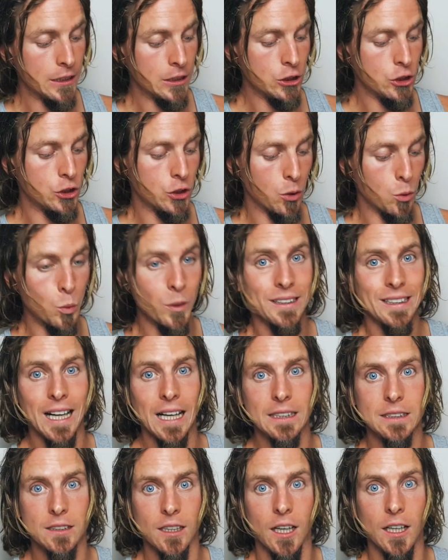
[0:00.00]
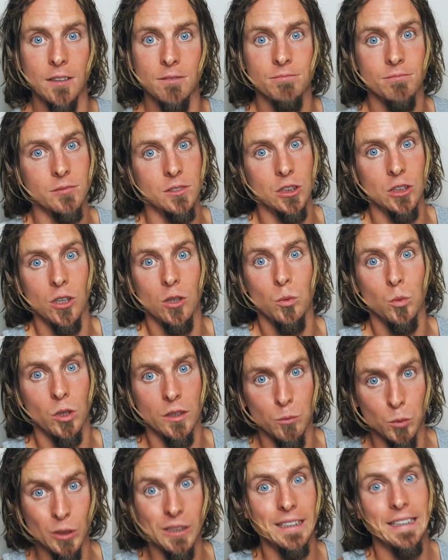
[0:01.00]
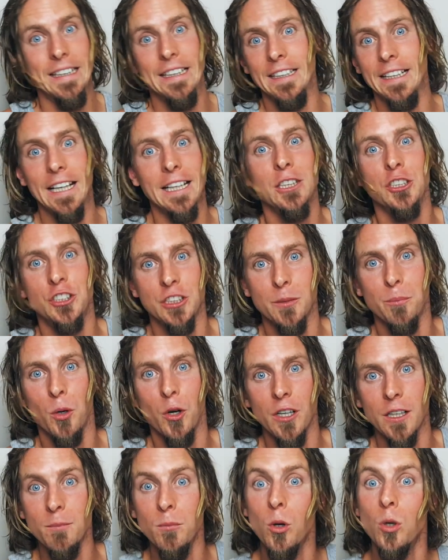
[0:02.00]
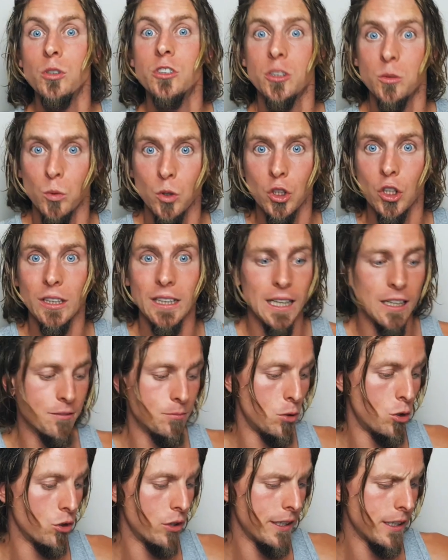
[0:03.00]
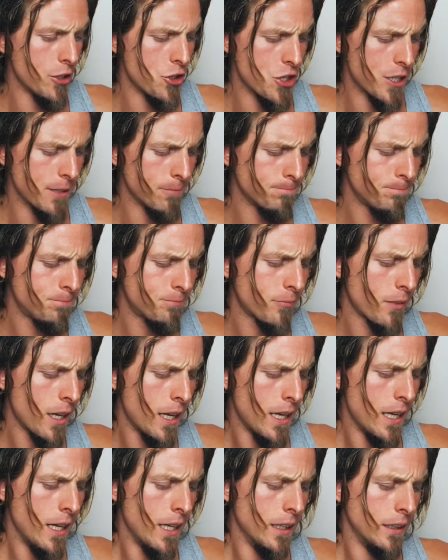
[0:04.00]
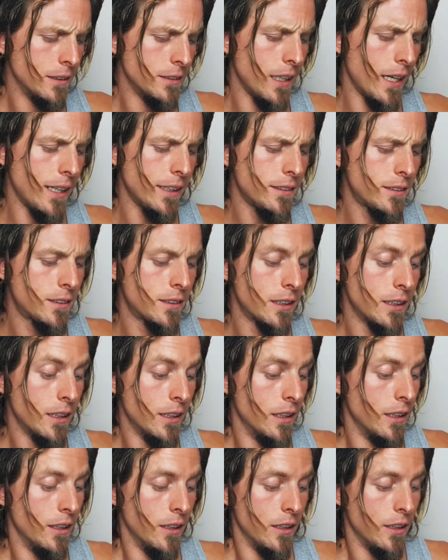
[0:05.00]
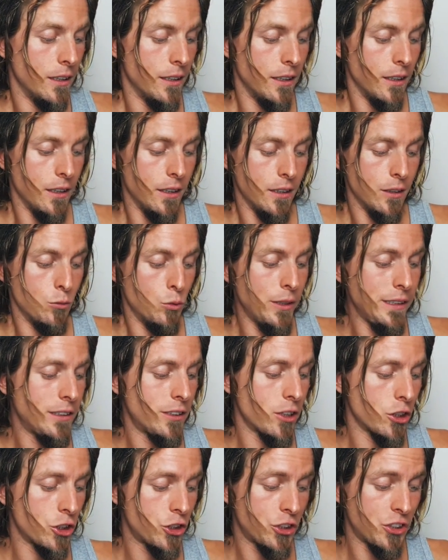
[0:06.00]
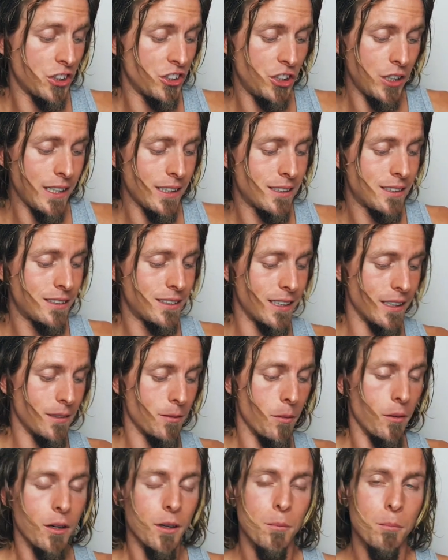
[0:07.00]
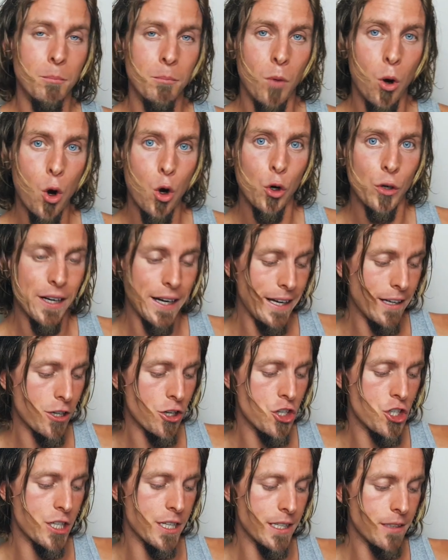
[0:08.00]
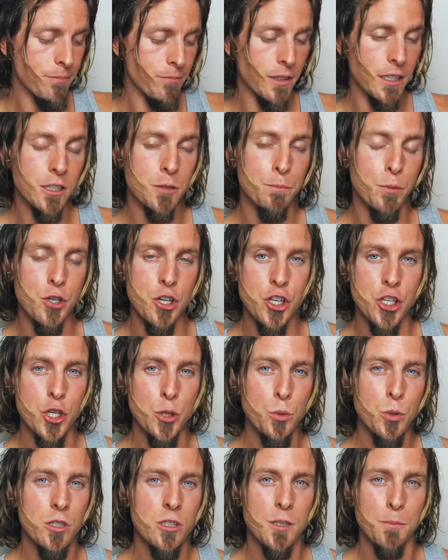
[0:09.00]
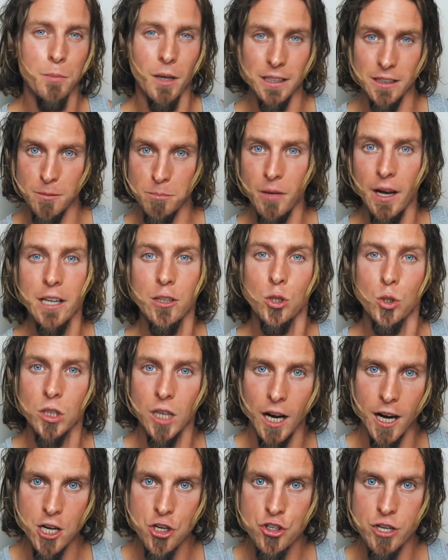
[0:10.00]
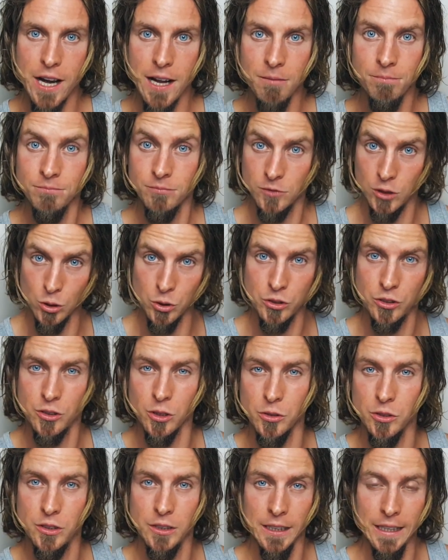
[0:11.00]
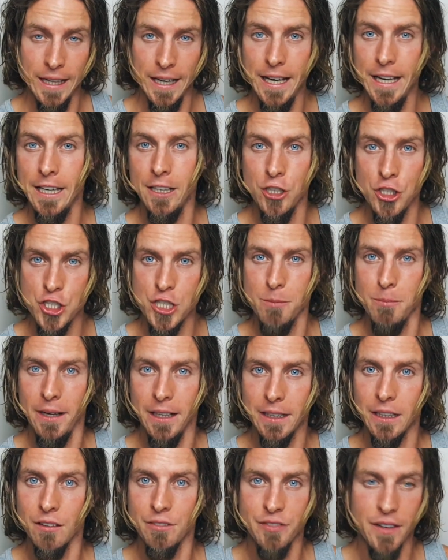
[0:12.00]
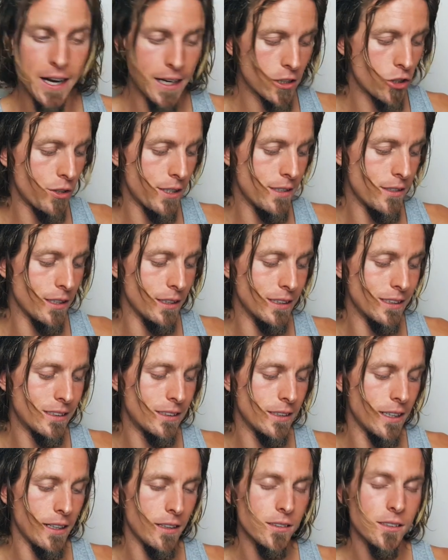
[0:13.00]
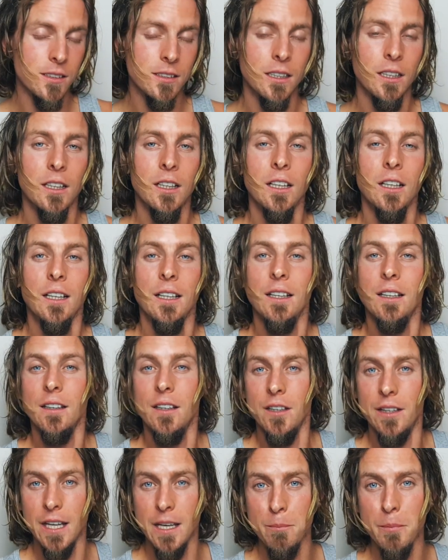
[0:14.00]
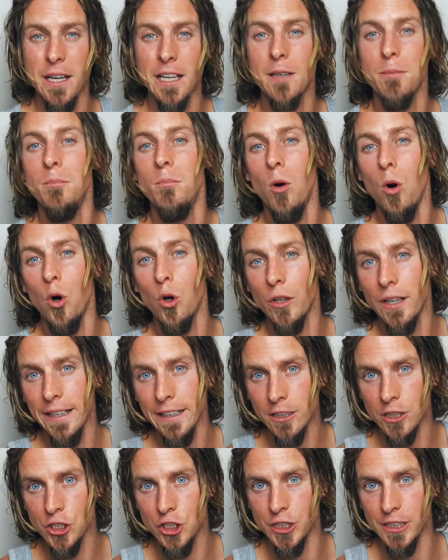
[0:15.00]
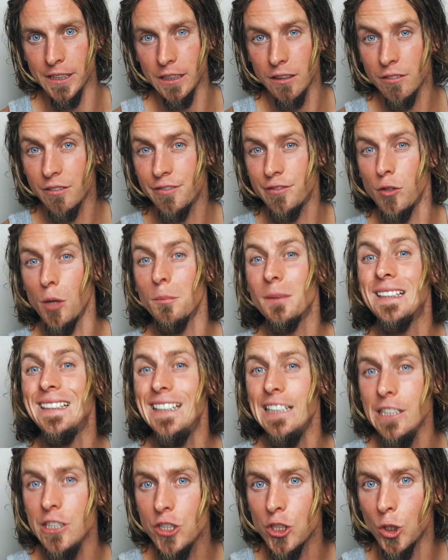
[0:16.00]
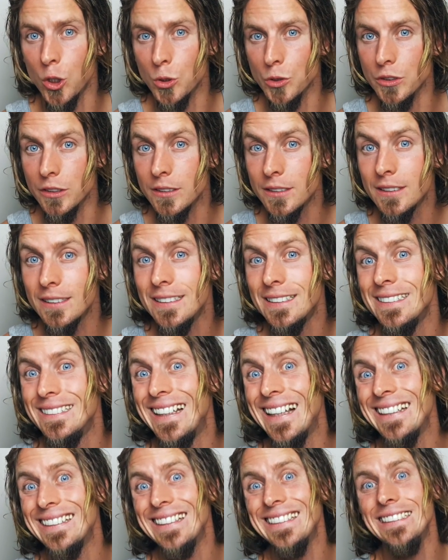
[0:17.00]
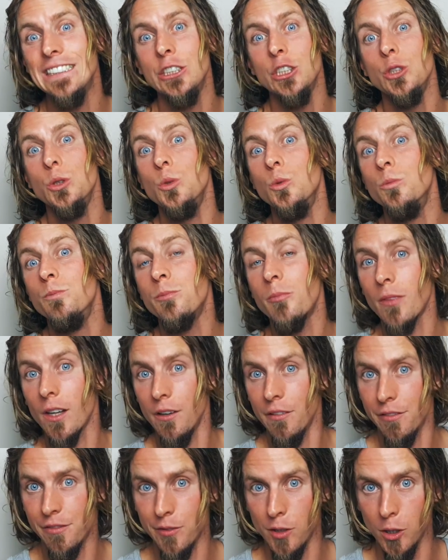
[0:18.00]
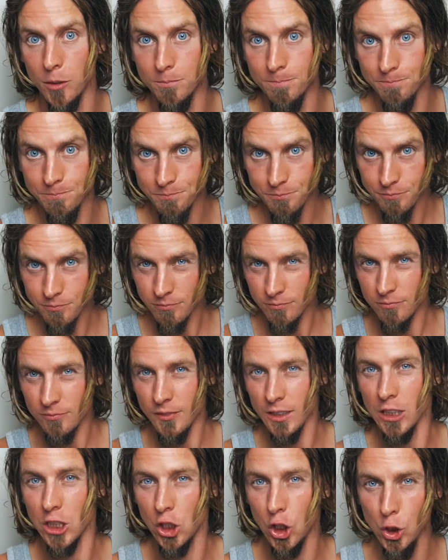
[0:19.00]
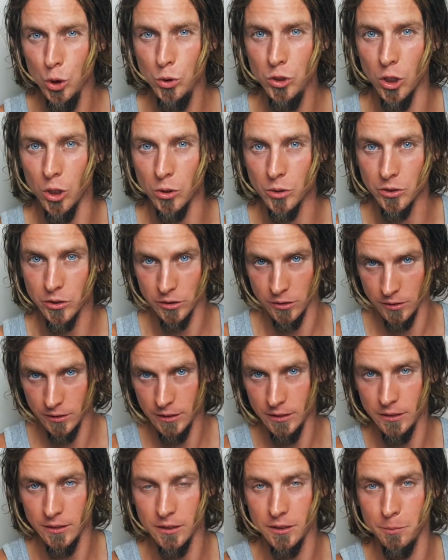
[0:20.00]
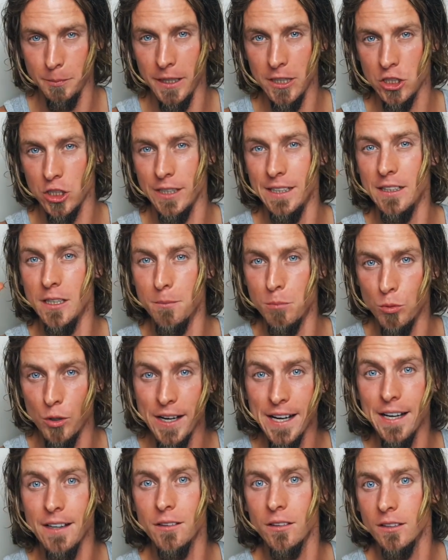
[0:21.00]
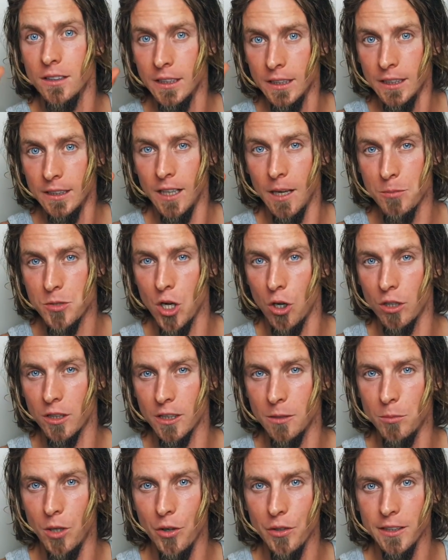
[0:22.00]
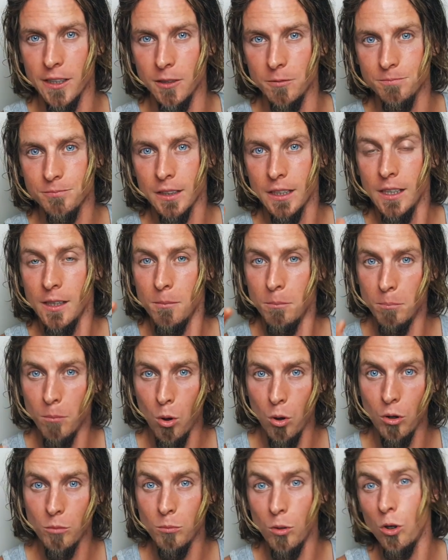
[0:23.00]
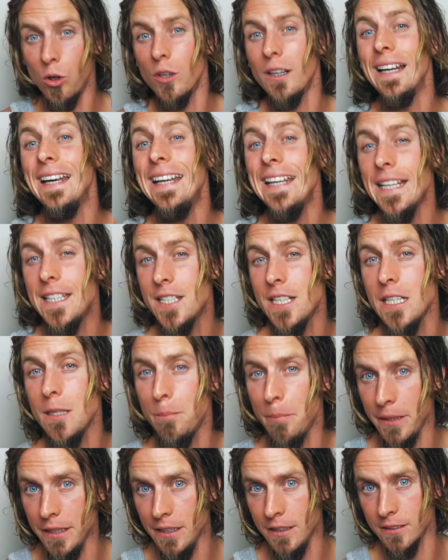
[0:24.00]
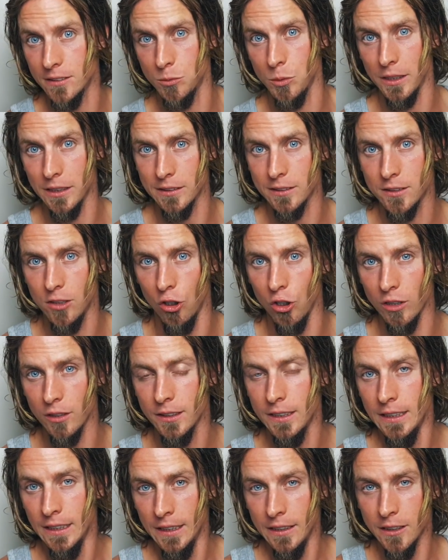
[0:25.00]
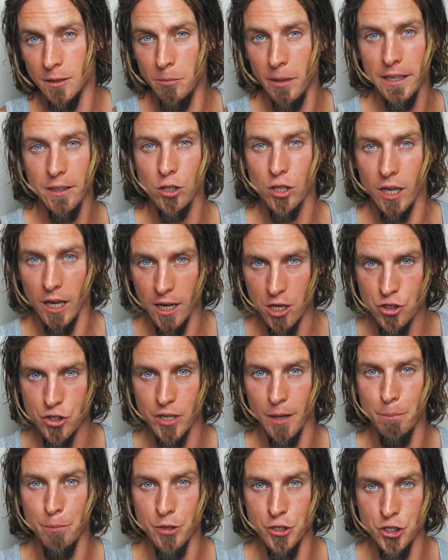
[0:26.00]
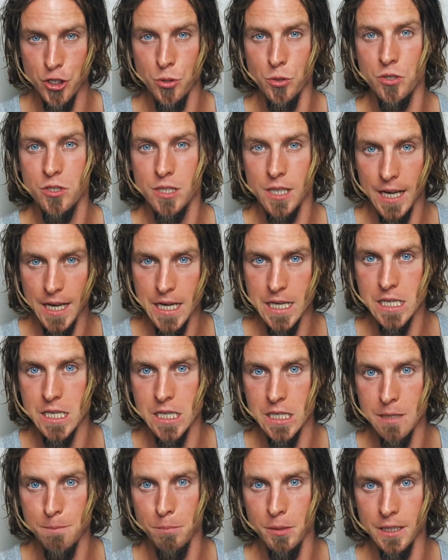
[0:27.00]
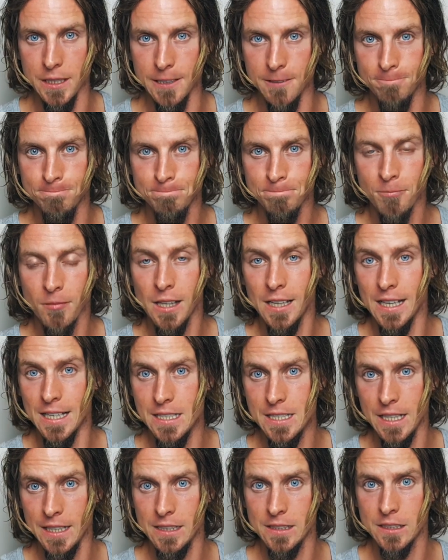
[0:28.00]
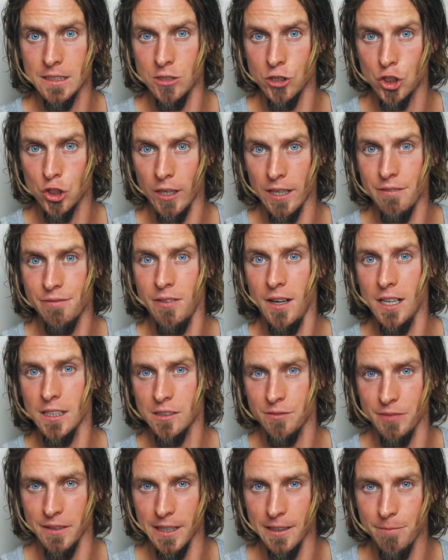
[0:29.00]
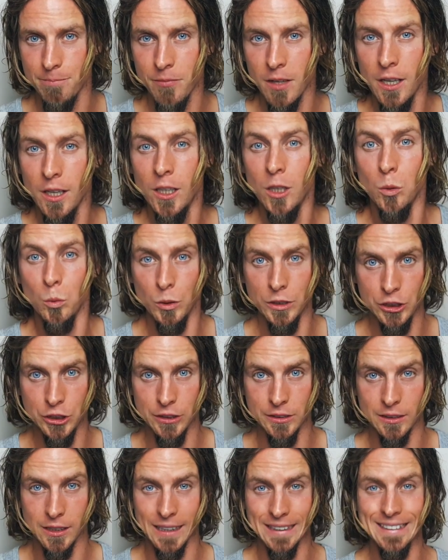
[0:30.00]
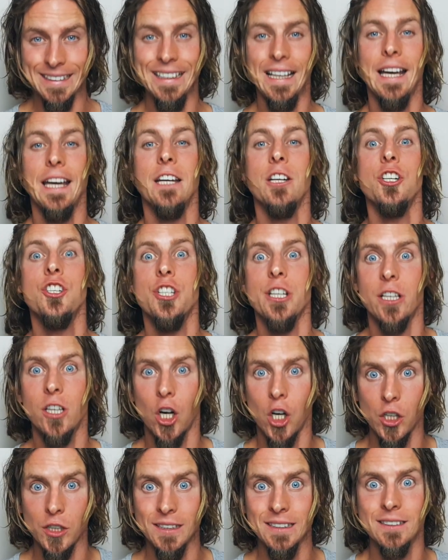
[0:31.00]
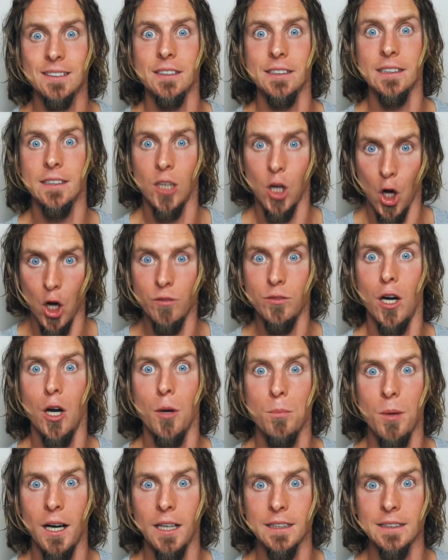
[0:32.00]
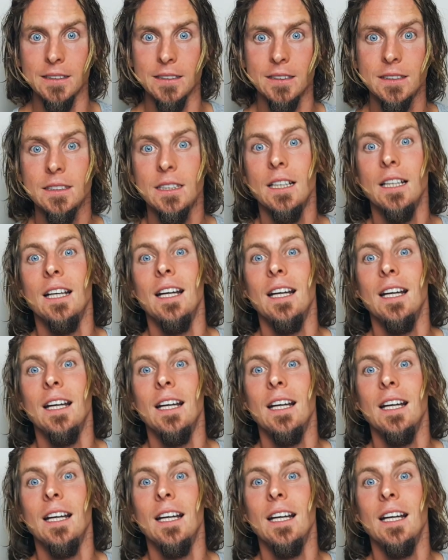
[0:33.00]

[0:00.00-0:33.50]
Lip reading: So when that's on, we're in energy burning mode, so we're going to have more energy. Next, research suggests that more energy is produced by the mitochondria, those energy making factories in the cells. They make more energy from ketones than they do from glucose. This is especially in the brain I'm talking about now. More ATP is what it's called. The mitochondria produce ATP, adenosine triphosphate, which is like the energy currency of our bodies.